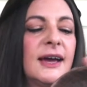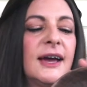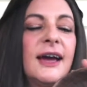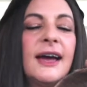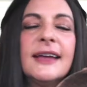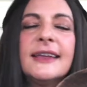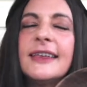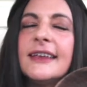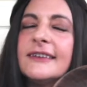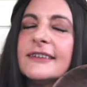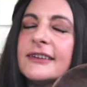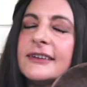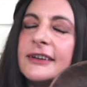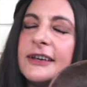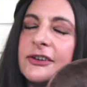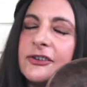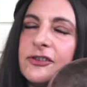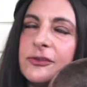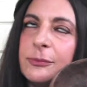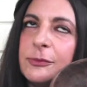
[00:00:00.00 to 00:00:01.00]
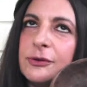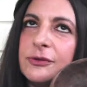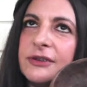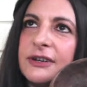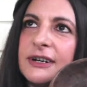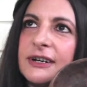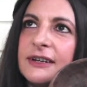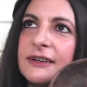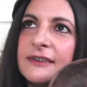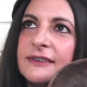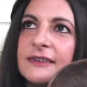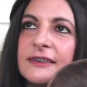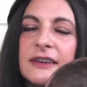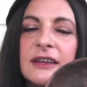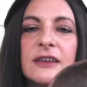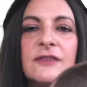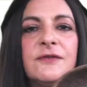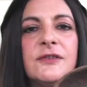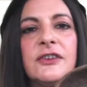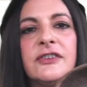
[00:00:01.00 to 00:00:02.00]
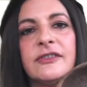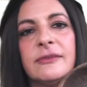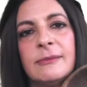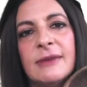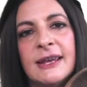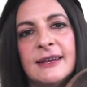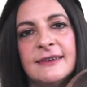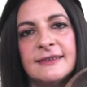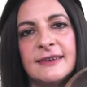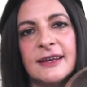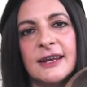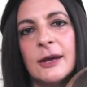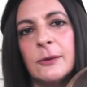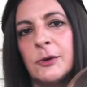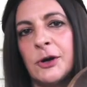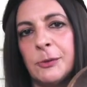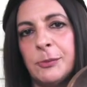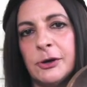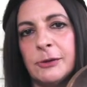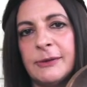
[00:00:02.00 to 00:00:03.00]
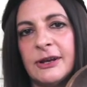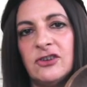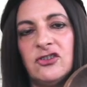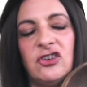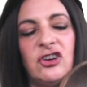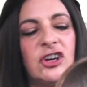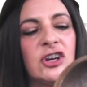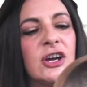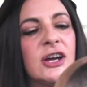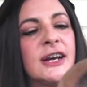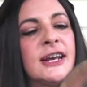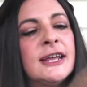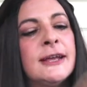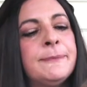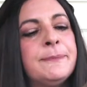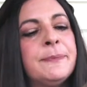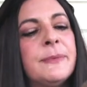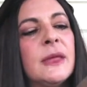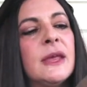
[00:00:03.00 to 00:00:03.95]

I can't tell you how smooth it is. It feels amazing. I want to put my cheek on it.